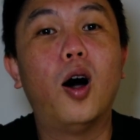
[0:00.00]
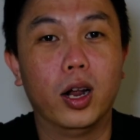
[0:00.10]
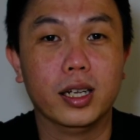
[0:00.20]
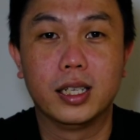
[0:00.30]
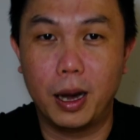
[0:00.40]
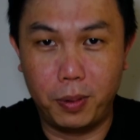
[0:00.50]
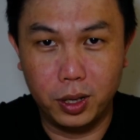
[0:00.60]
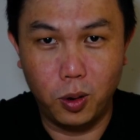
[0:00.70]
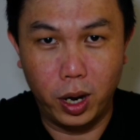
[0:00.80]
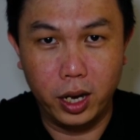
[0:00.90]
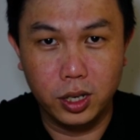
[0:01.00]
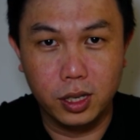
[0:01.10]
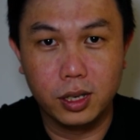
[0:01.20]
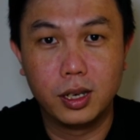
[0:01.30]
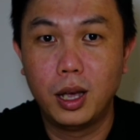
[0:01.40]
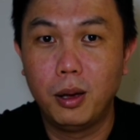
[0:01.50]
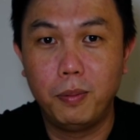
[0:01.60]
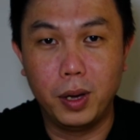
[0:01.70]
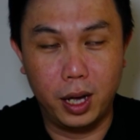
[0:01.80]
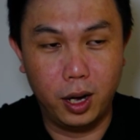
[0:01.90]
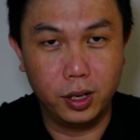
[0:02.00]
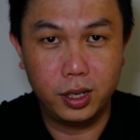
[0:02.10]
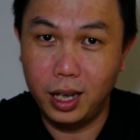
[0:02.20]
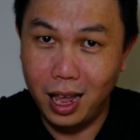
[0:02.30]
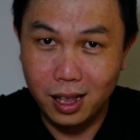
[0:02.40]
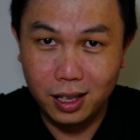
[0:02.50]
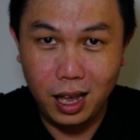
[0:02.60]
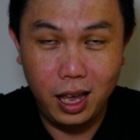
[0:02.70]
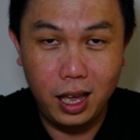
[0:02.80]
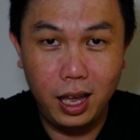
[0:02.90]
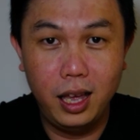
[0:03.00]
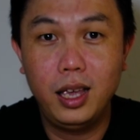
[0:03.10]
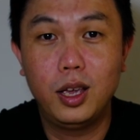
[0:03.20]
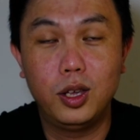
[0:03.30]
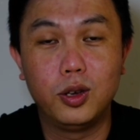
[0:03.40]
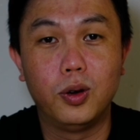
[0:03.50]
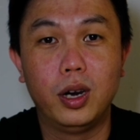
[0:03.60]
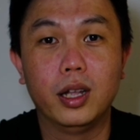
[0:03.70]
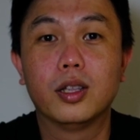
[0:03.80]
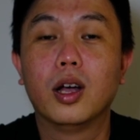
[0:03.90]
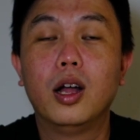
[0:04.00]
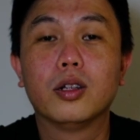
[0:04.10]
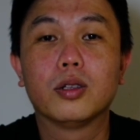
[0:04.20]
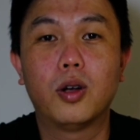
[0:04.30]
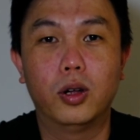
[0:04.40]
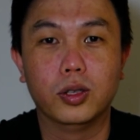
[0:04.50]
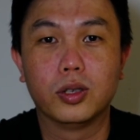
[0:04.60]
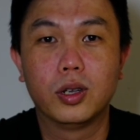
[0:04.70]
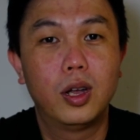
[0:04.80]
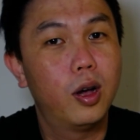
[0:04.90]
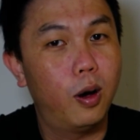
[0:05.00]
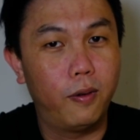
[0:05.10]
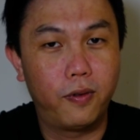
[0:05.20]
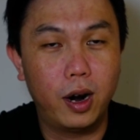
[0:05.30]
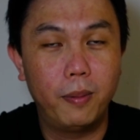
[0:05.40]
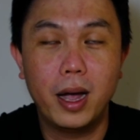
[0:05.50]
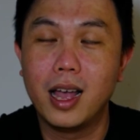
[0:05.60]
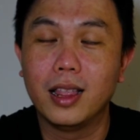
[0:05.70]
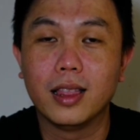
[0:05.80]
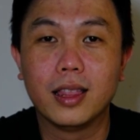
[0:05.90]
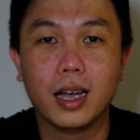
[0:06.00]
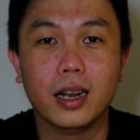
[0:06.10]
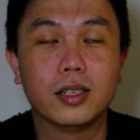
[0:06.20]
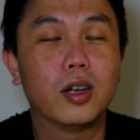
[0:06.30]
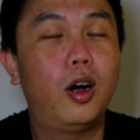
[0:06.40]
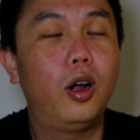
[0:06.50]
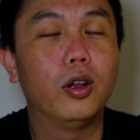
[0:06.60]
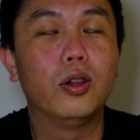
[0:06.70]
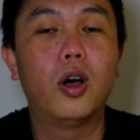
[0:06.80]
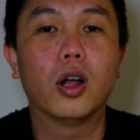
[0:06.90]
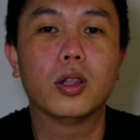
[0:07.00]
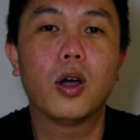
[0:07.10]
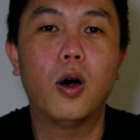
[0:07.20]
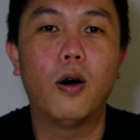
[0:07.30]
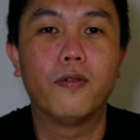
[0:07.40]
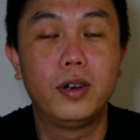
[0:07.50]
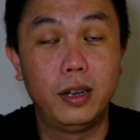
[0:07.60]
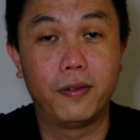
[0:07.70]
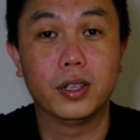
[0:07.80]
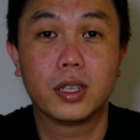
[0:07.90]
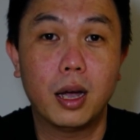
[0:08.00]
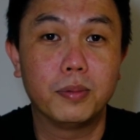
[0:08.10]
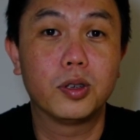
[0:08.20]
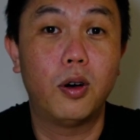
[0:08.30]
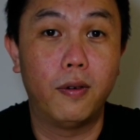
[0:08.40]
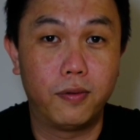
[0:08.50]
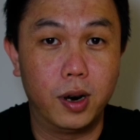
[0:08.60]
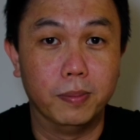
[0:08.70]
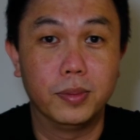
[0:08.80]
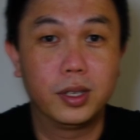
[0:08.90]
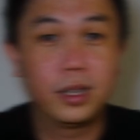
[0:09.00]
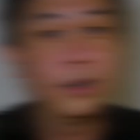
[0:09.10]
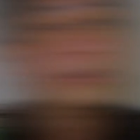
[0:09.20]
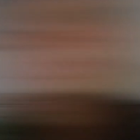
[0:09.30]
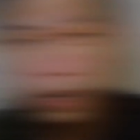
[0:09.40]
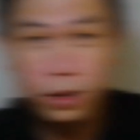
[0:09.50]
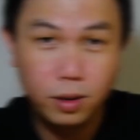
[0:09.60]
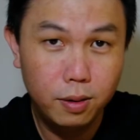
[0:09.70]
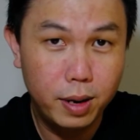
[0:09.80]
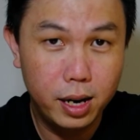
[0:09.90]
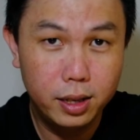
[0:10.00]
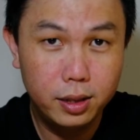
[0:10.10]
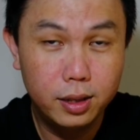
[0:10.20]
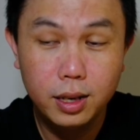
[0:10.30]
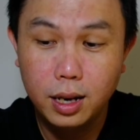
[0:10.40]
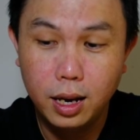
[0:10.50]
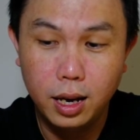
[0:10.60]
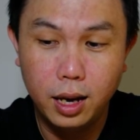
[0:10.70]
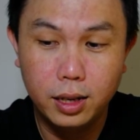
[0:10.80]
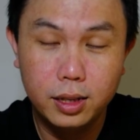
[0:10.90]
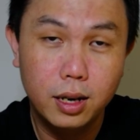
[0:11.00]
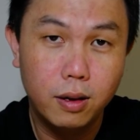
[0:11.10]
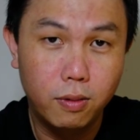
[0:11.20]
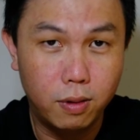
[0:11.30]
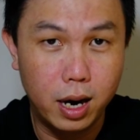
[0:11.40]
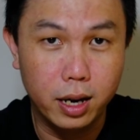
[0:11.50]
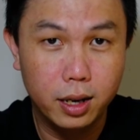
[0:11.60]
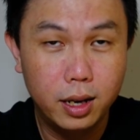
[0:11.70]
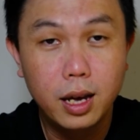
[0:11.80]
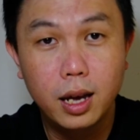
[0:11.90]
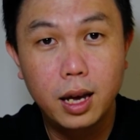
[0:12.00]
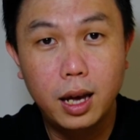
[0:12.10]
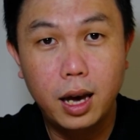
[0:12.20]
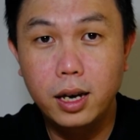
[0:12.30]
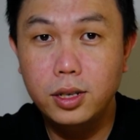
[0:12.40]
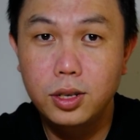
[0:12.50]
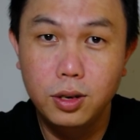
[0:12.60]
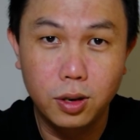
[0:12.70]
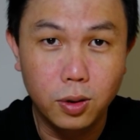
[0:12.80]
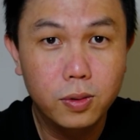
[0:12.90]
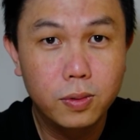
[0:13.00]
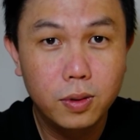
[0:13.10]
on the separate occasions, because in tiki you need tons of rum, and there is a lot of different types of rums. Next on my list is rye. As you know,